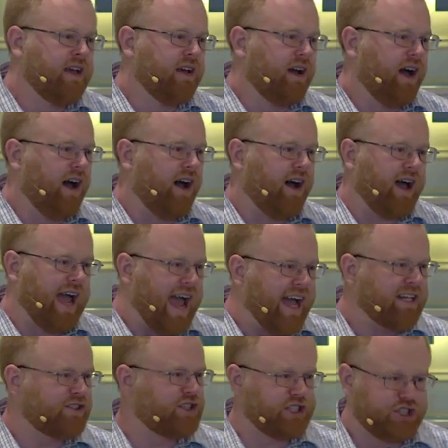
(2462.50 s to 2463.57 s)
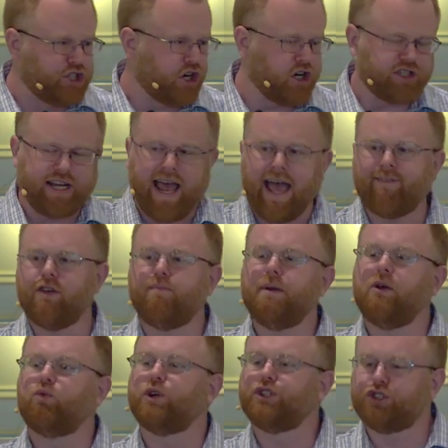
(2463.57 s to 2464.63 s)
uh, as the church, haven't
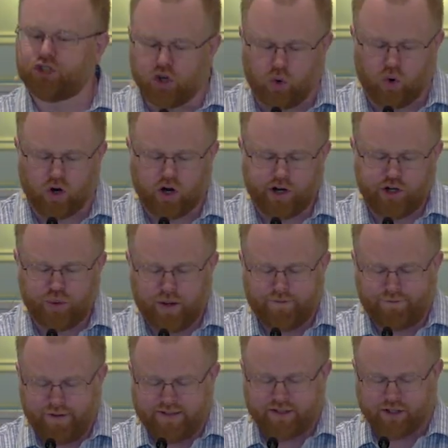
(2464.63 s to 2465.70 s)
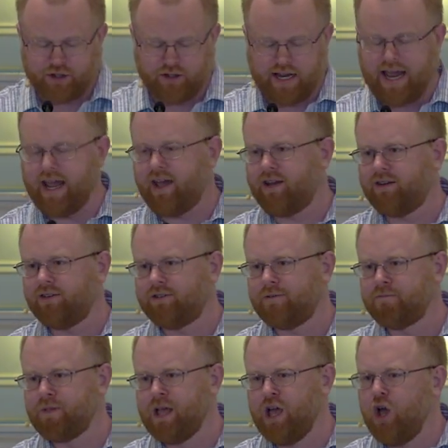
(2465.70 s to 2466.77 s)
been restored to a physical land.
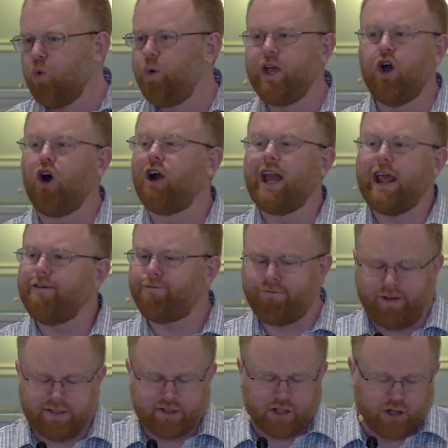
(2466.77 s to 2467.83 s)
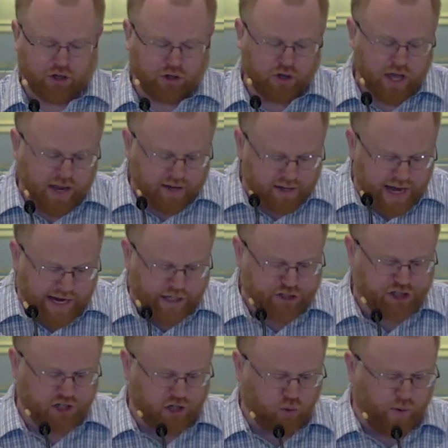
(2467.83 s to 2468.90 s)
We aren't a physical
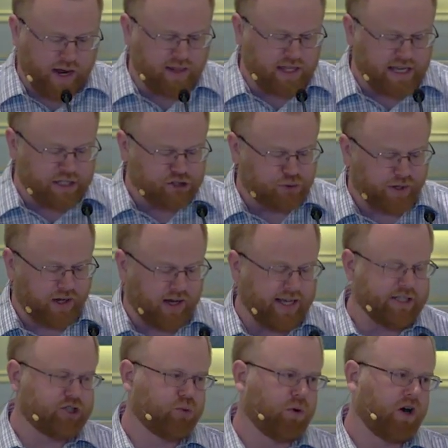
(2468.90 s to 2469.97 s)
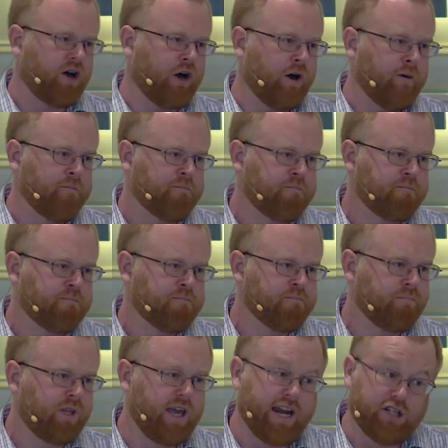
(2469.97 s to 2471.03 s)
nation the way the Israelites were.
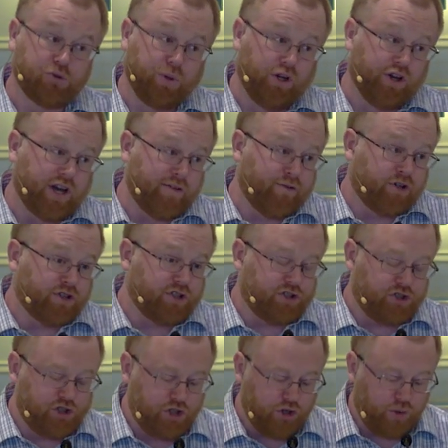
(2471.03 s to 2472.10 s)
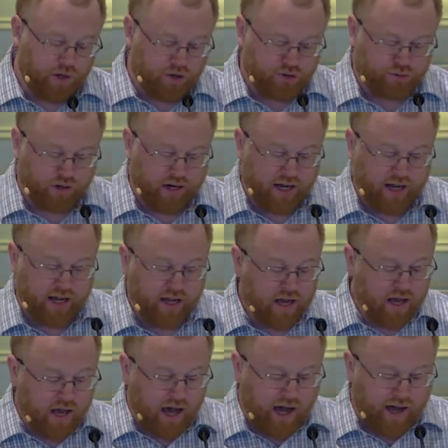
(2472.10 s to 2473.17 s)
Yet, as we look at verses 2 and 3,
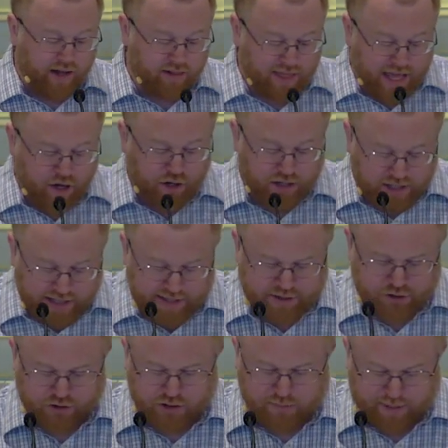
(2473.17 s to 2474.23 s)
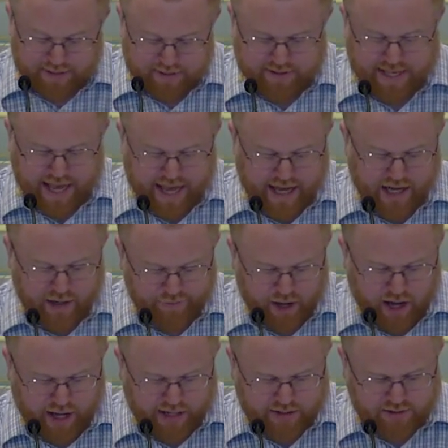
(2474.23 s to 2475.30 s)
uh, they could easily be said of
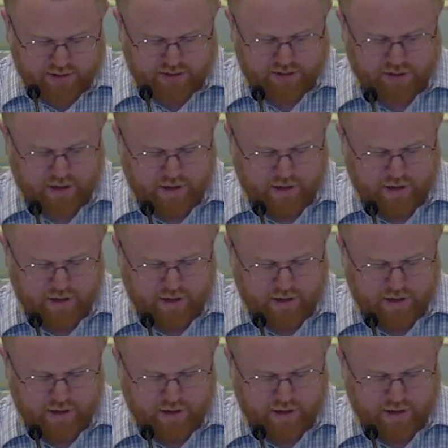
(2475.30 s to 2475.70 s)
us,